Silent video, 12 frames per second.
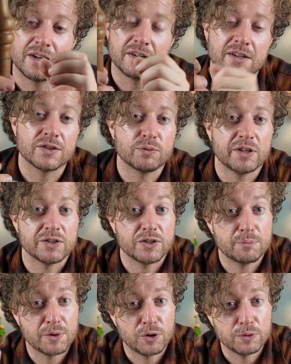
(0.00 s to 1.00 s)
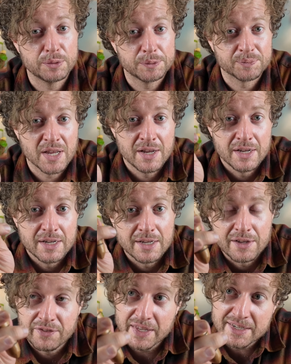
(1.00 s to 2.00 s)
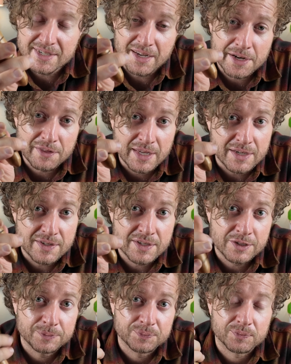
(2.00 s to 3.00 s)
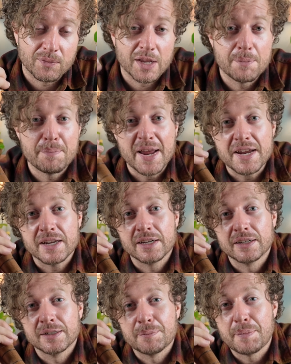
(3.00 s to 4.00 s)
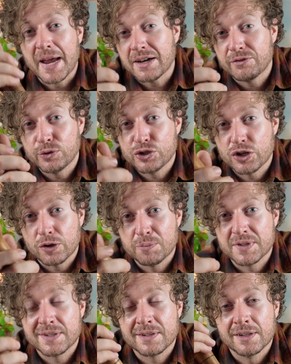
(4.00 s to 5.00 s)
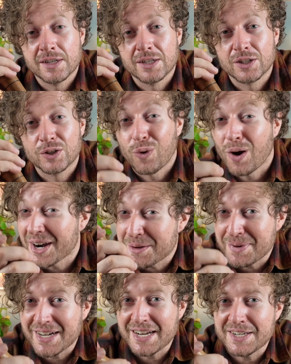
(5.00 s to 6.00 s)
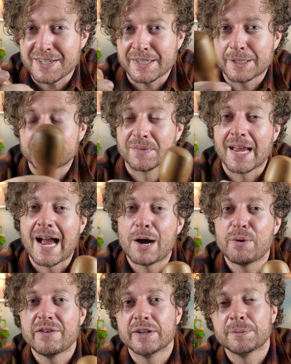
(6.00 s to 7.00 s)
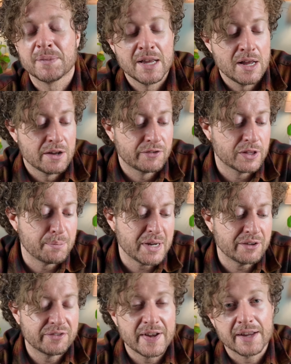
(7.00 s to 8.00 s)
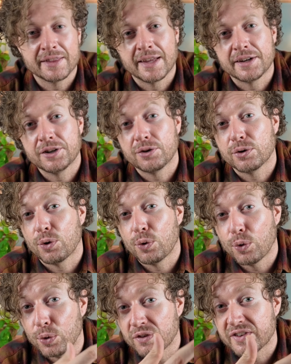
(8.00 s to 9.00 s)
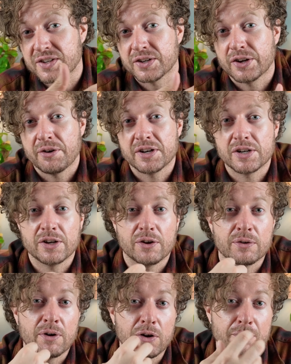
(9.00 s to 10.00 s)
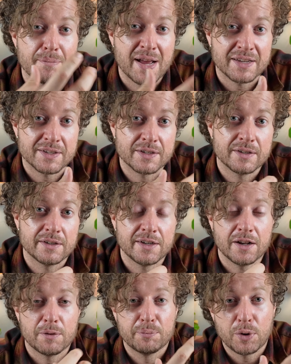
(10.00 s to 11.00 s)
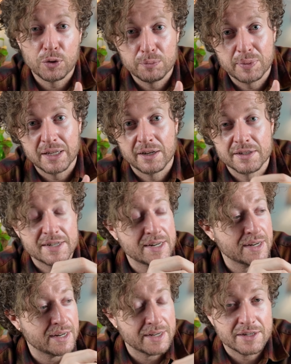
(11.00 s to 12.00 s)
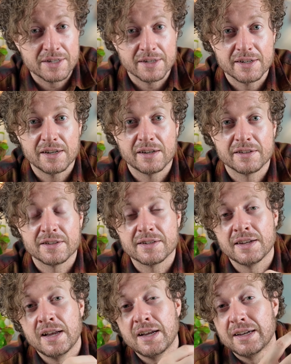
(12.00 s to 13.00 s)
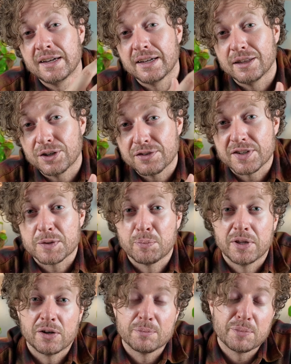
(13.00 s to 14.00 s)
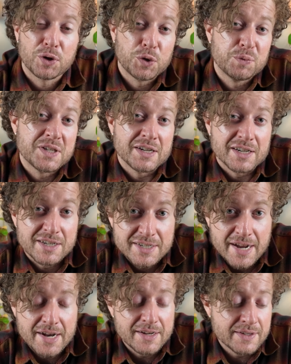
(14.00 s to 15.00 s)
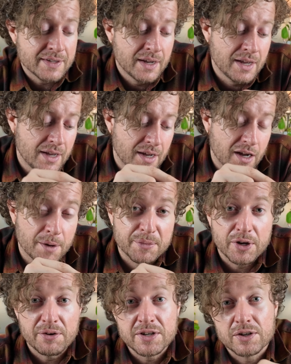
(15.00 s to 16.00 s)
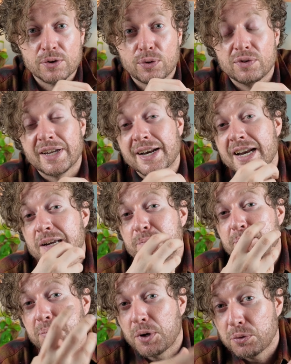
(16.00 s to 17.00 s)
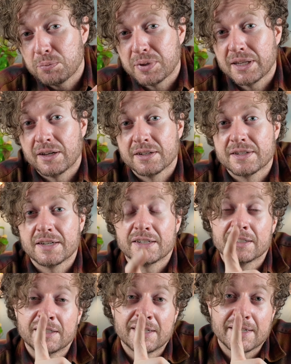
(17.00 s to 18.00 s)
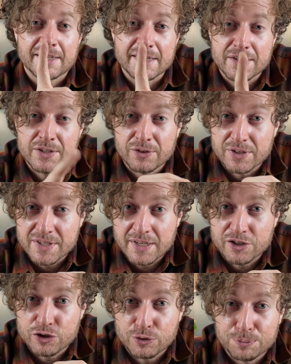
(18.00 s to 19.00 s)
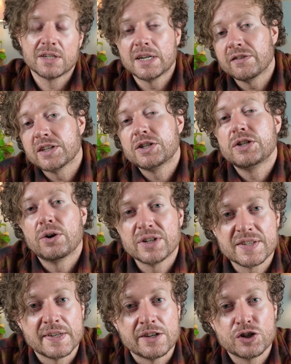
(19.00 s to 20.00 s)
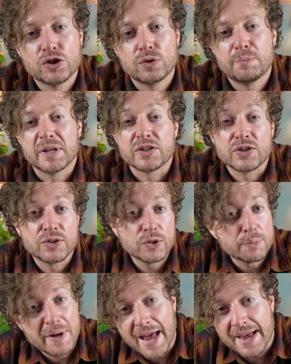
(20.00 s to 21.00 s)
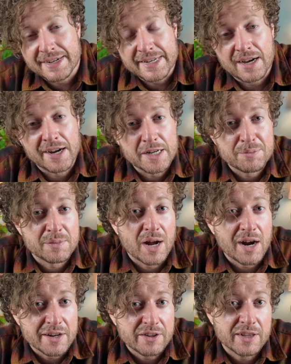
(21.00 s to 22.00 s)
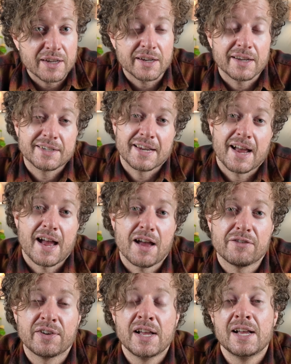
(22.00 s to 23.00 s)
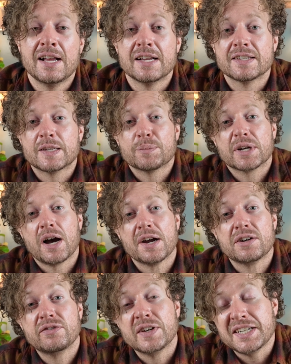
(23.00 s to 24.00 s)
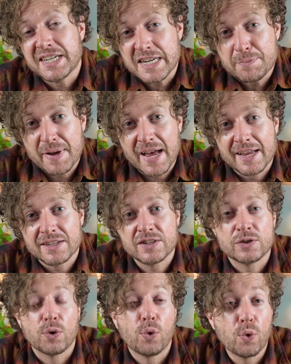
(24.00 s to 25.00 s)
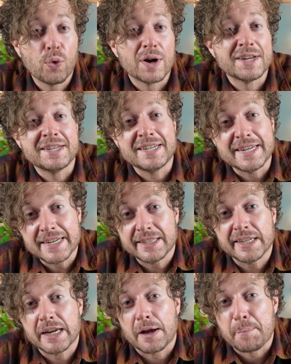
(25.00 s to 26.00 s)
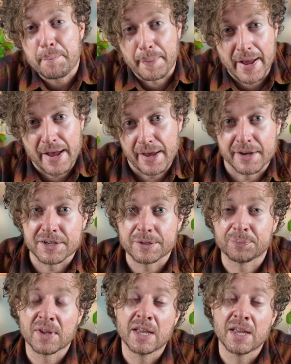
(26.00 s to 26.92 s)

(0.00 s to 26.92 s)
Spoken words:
done, as well as your bulb. Things like this make painful jobs quite a bit easier. However, for the mere fact that not all of us are going to go en masse in our bulb planting into gardens, a lot of us plant bulbs in containers, I'm going to call that any bulb planter is not essential. Another non-essential but super handy item, I think, to have some kind of knee pads or a kneeling pad.